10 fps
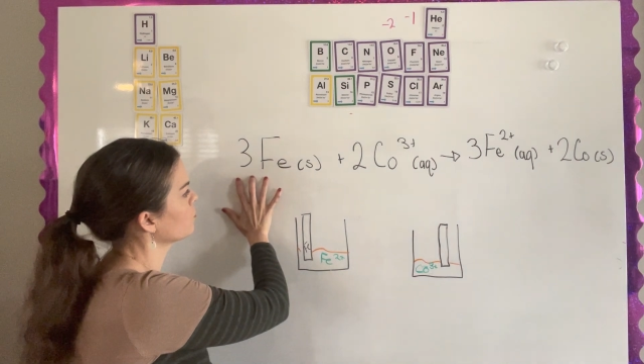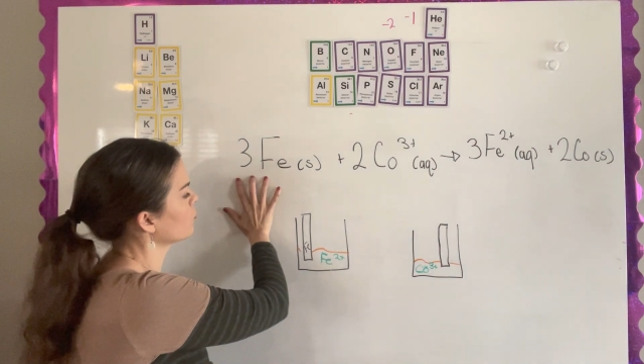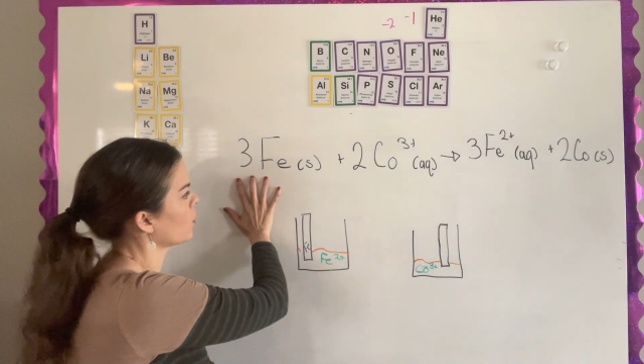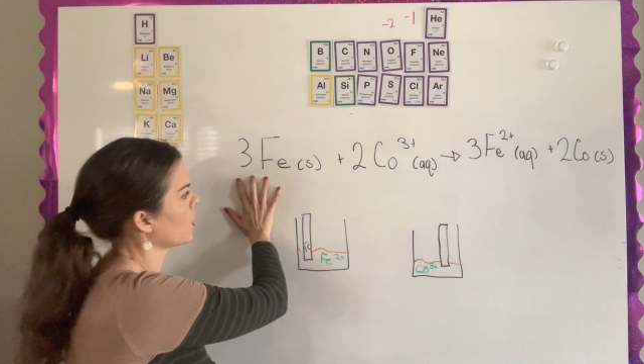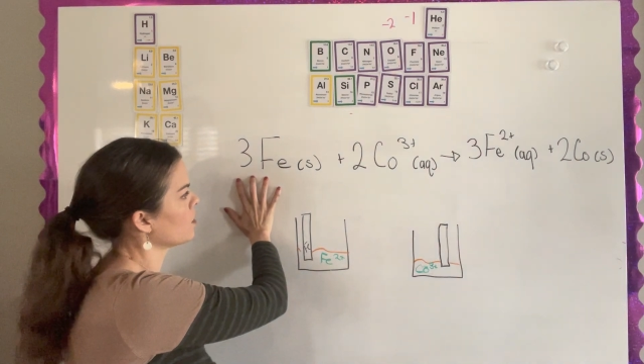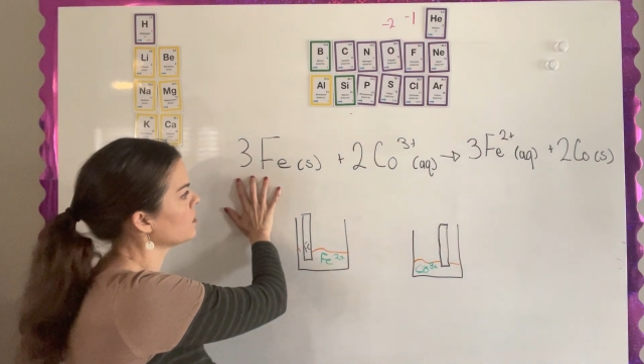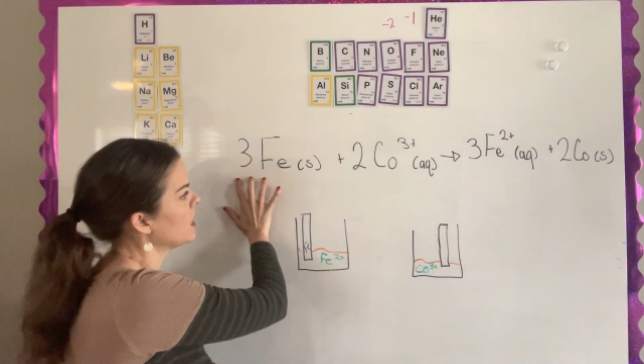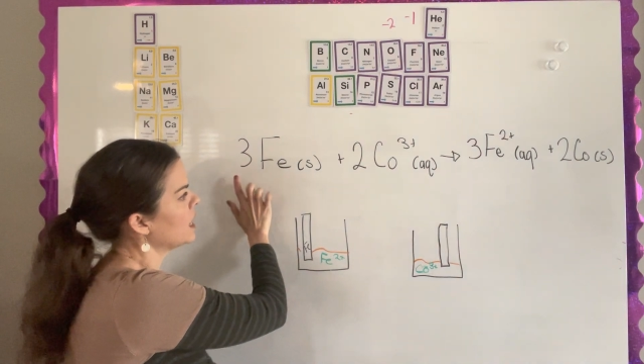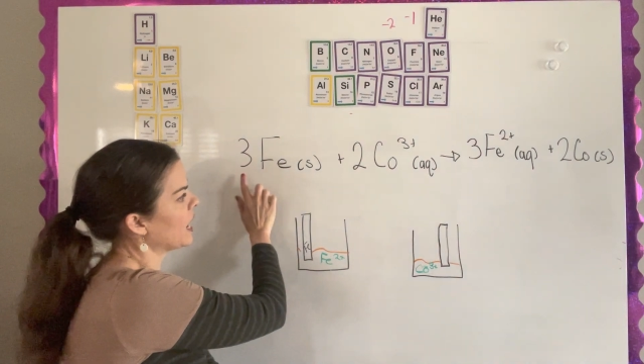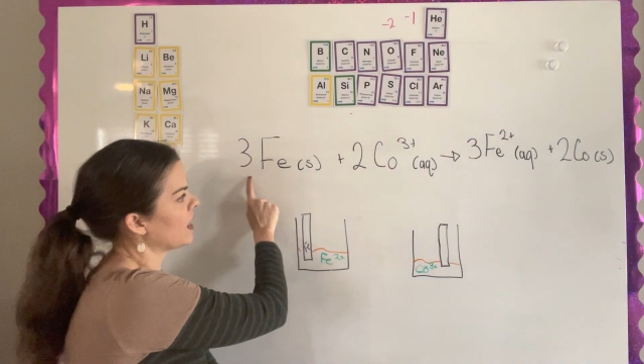from
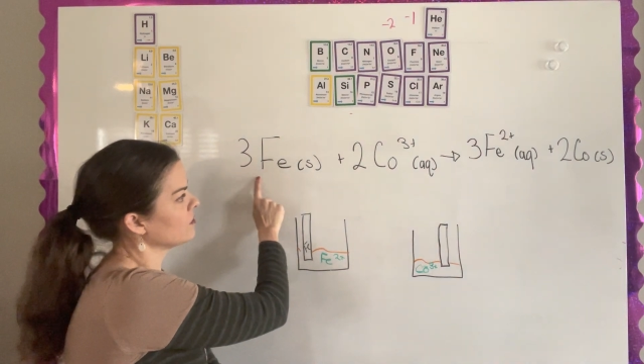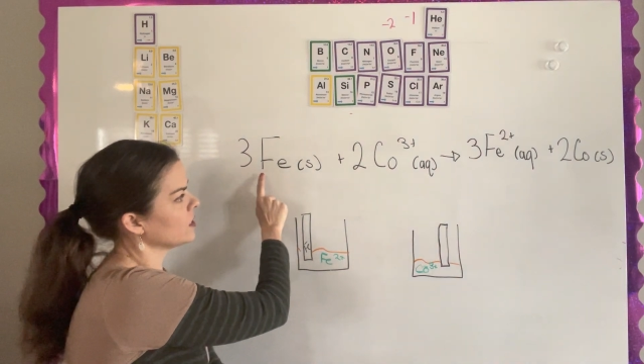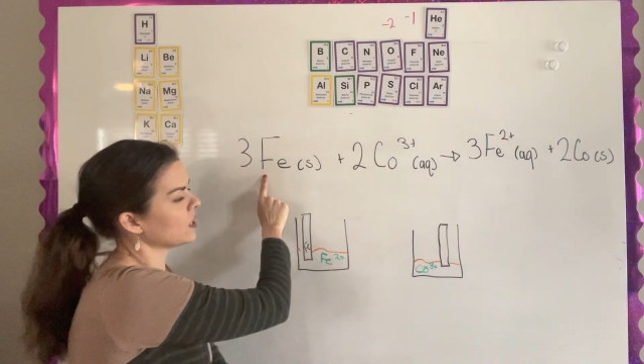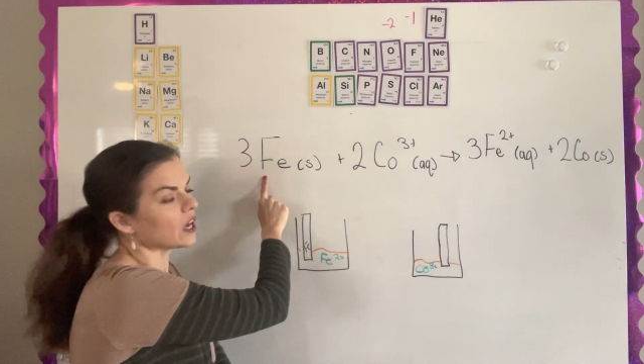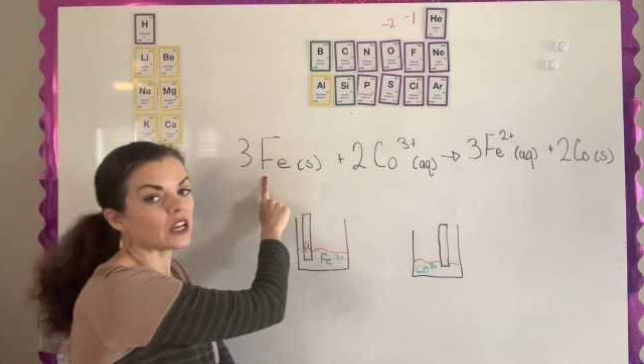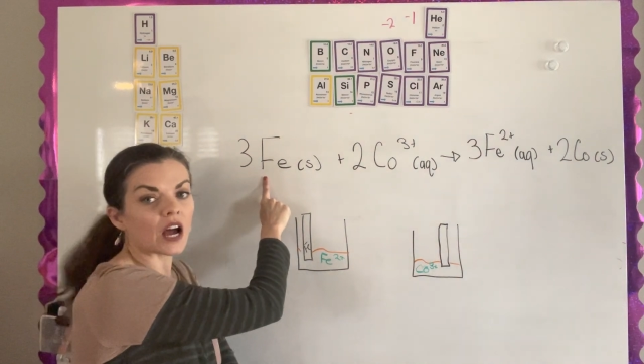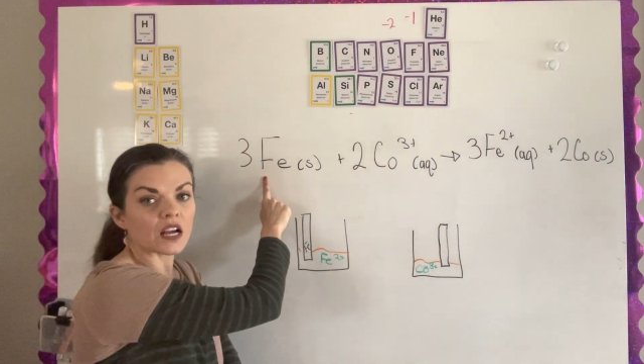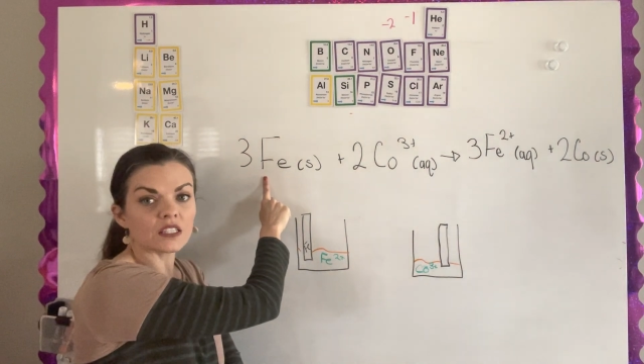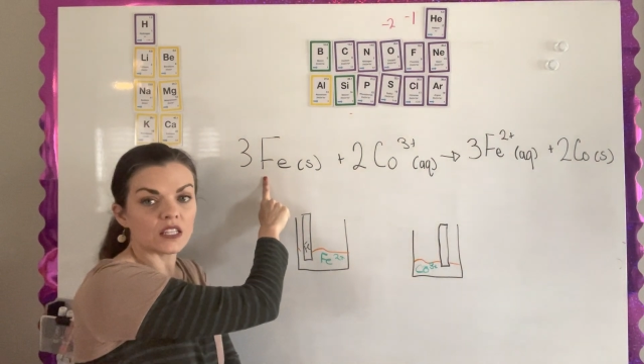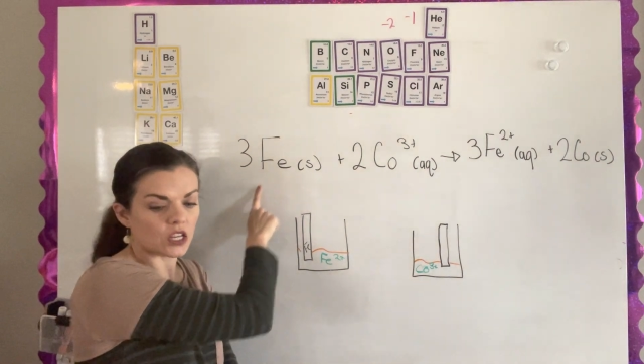having an
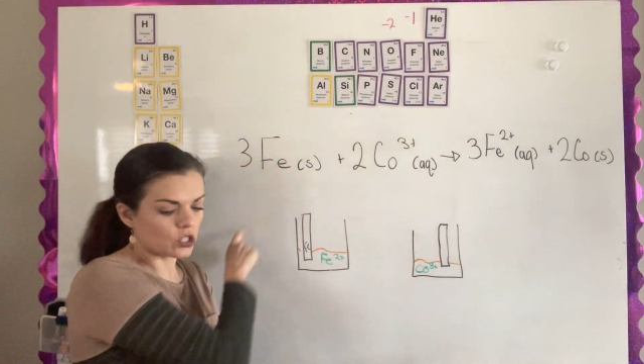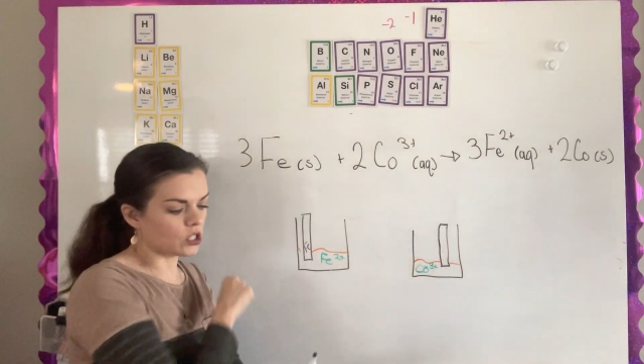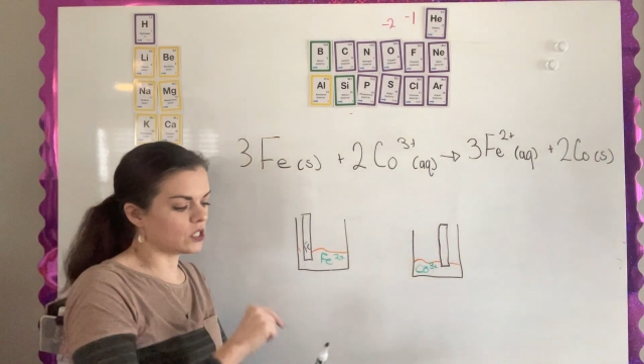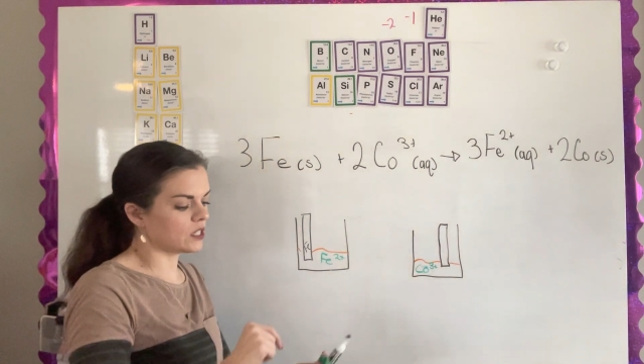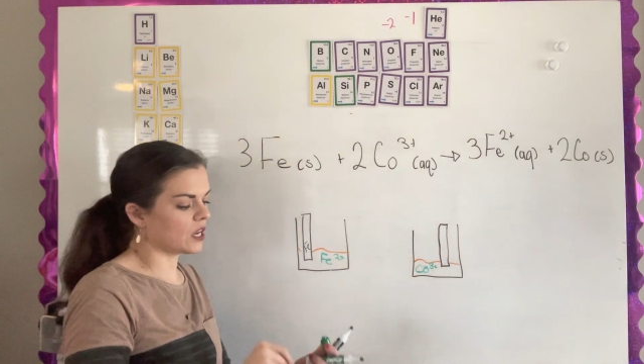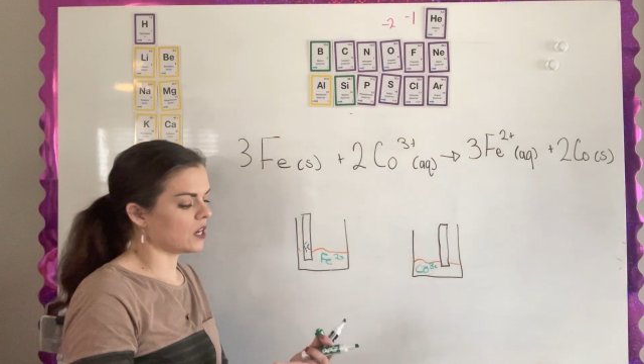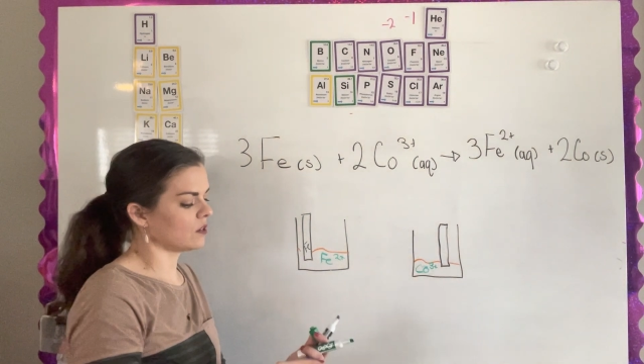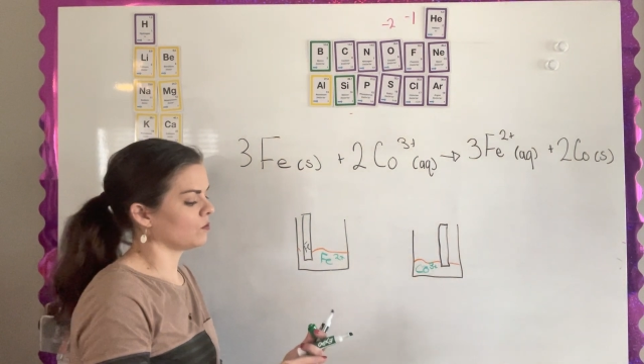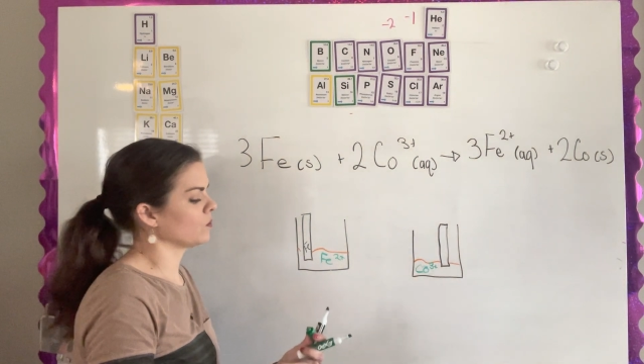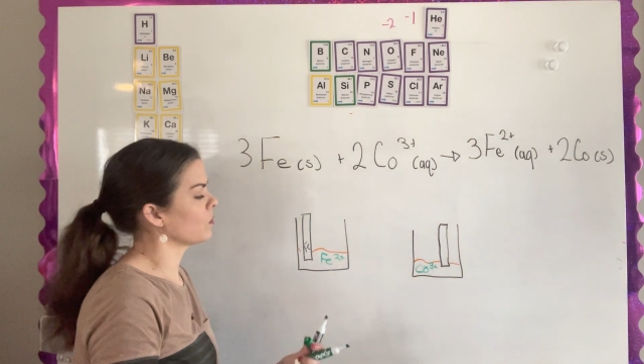oxidation state,
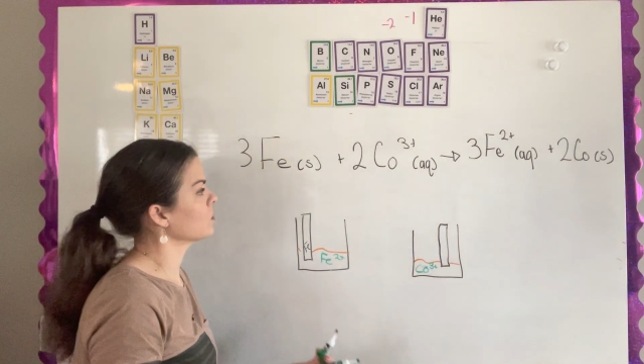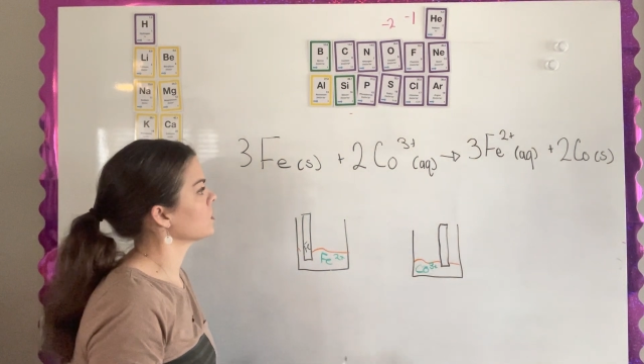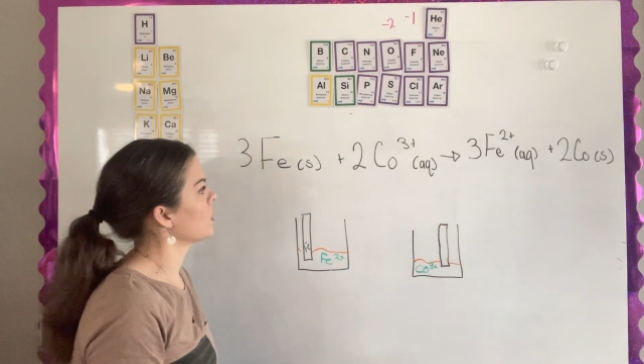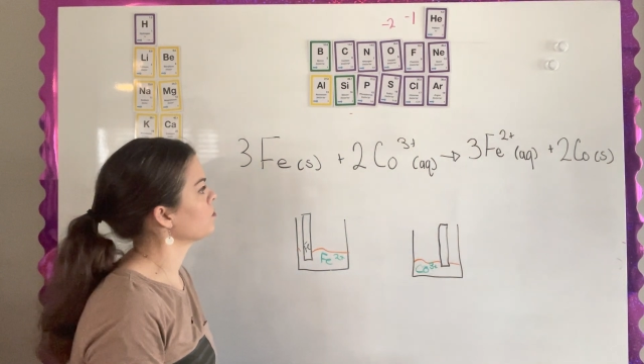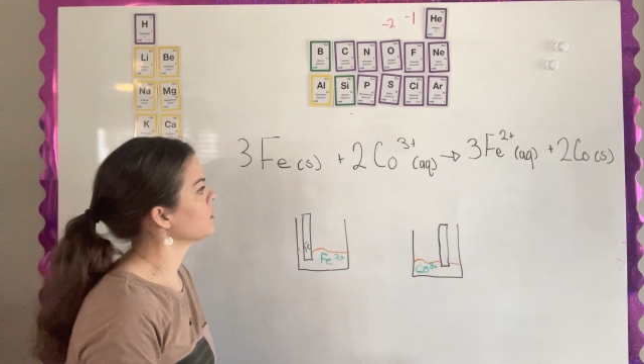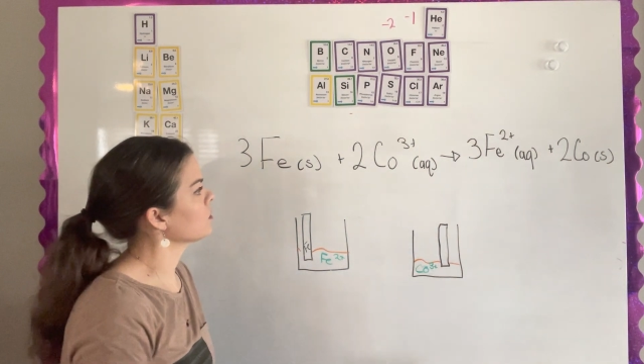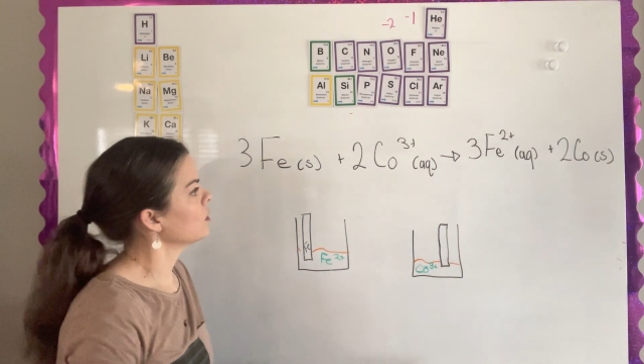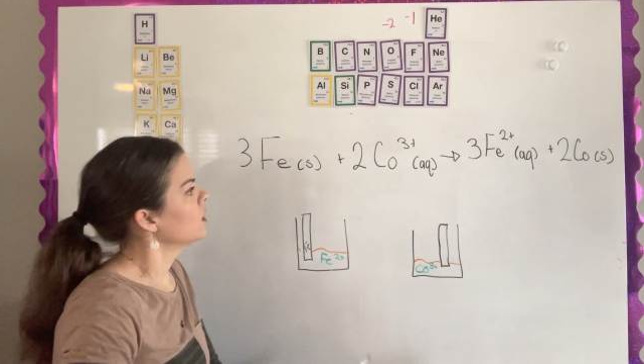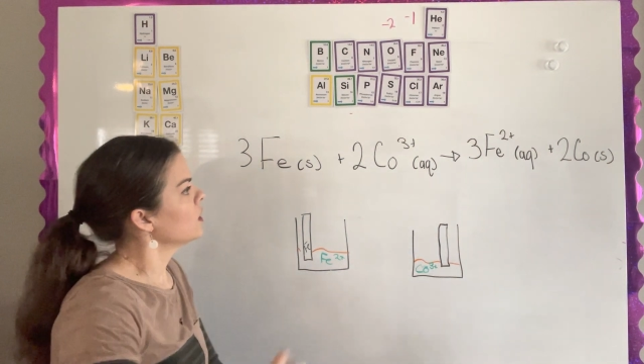if we wrote it up here,